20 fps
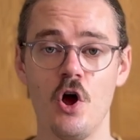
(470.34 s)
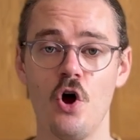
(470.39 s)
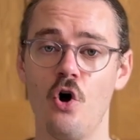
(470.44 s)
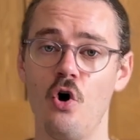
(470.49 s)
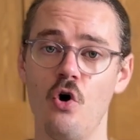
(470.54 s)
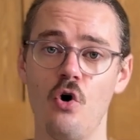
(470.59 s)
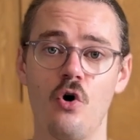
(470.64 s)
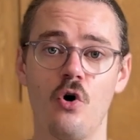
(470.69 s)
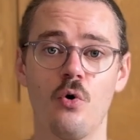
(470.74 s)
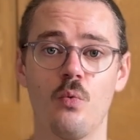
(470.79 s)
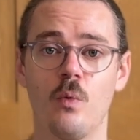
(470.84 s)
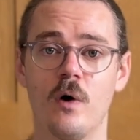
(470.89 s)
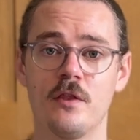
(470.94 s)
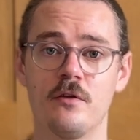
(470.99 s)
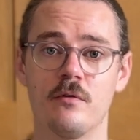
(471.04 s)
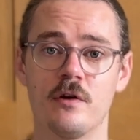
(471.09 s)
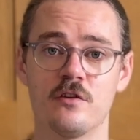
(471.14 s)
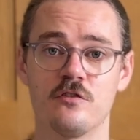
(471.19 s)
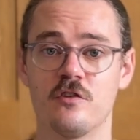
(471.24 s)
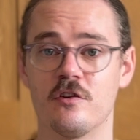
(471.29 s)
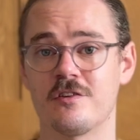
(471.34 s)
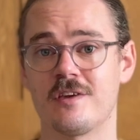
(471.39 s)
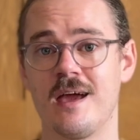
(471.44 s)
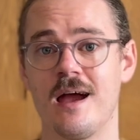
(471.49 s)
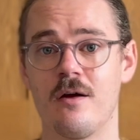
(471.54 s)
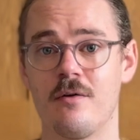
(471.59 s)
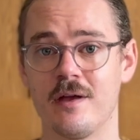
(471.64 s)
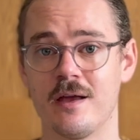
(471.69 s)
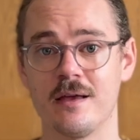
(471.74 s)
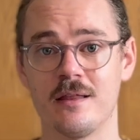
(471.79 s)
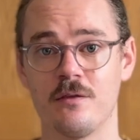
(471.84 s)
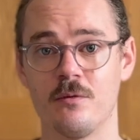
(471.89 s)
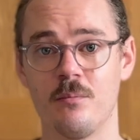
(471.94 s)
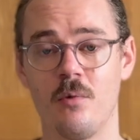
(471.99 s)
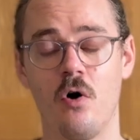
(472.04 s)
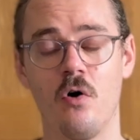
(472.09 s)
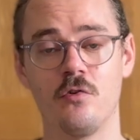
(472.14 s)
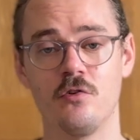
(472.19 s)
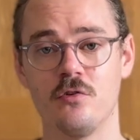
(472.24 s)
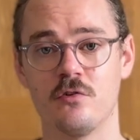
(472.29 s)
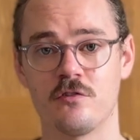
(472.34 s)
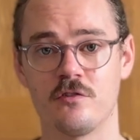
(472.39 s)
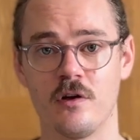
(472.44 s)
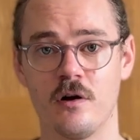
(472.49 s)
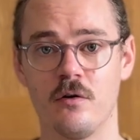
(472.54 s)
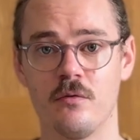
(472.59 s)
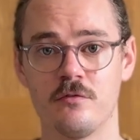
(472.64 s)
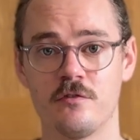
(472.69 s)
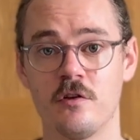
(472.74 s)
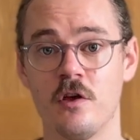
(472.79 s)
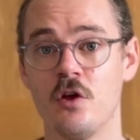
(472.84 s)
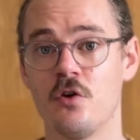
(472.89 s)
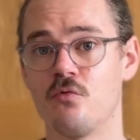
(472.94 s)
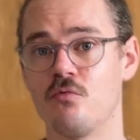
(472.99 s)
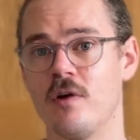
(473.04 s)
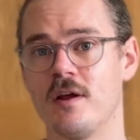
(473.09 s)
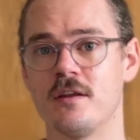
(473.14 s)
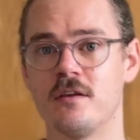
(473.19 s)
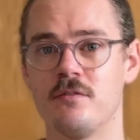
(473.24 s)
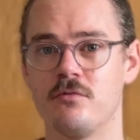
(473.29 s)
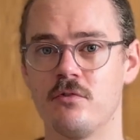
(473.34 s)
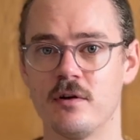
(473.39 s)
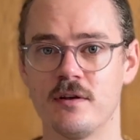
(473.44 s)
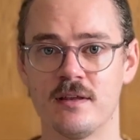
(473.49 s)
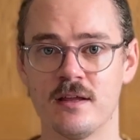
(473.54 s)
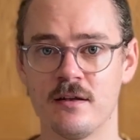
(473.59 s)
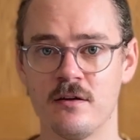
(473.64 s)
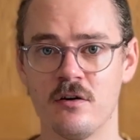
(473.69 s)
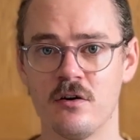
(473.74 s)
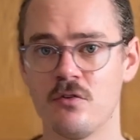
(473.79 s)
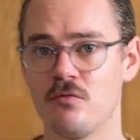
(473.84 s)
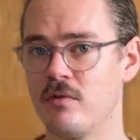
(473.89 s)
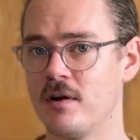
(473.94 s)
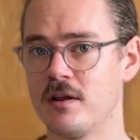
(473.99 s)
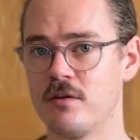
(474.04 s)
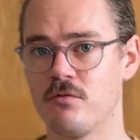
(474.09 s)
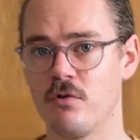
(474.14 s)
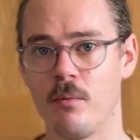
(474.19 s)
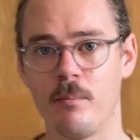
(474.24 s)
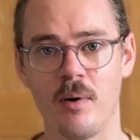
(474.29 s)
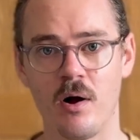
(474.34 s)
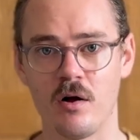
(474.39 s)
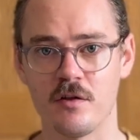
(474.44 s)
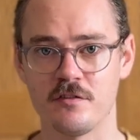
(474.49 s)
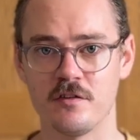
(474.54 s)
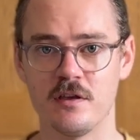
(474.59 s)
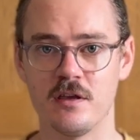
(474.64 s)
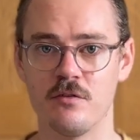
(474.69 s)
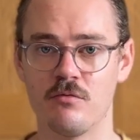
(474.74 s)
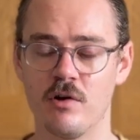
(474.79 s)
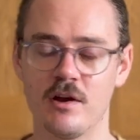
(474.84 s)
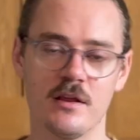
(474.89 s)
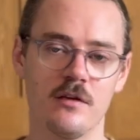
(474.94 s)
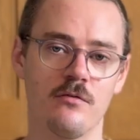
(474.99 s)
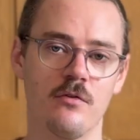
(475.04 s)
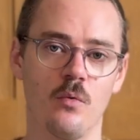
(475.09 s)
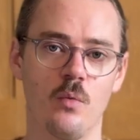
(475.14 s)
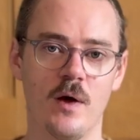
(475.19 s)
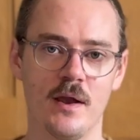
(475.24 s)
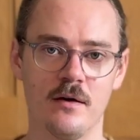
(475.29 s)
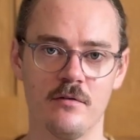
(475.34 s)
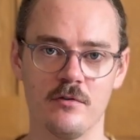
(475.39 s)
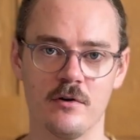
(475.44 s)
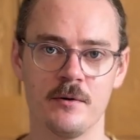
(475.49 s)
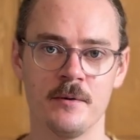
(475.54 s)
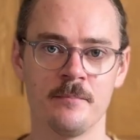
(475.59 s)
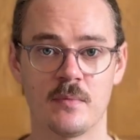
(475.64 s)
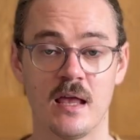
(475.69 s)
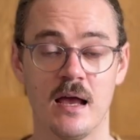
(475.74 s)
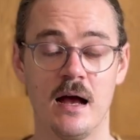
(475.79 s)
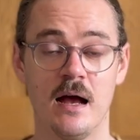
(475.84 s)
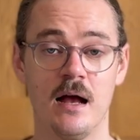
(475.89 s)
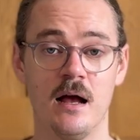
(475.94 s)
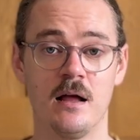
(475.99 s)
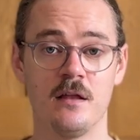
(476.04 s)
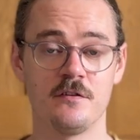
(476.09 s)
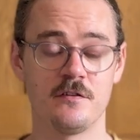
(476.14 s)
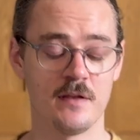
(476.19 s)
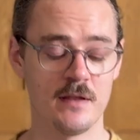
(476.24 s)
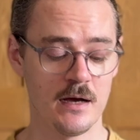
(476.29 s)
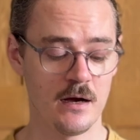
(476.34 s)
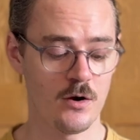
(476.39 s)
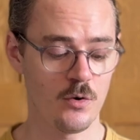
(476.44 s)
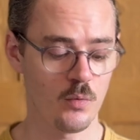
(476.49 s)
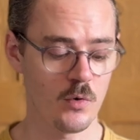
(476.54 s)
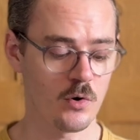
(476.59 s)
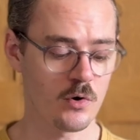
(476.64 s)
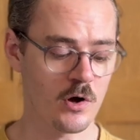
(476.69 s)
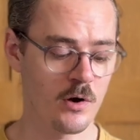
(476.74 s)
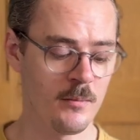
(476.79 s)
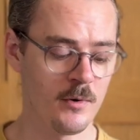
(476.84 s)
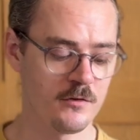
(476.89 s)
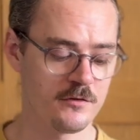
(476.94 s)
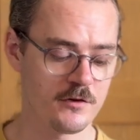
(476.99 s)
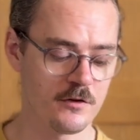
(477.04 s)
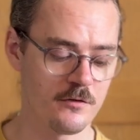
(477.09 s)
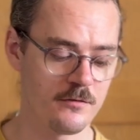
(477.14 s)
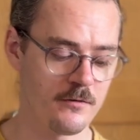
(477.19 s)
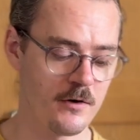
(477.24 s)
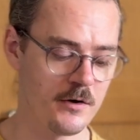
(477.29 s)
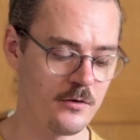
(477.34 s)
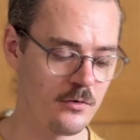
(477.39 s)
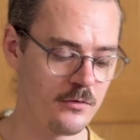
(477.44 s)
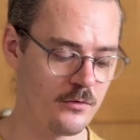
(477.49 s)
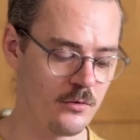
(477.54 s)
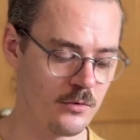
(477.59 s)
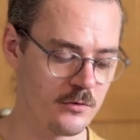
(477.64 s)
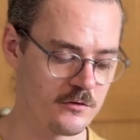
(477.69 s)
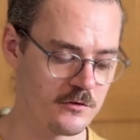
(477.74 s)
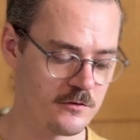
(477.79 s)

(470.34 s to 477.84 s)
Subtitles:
or whether it's just carrying them on yourselves, ready for a dinner, ready for a party, ready for whenever. And now we'll come on to the final thoughts.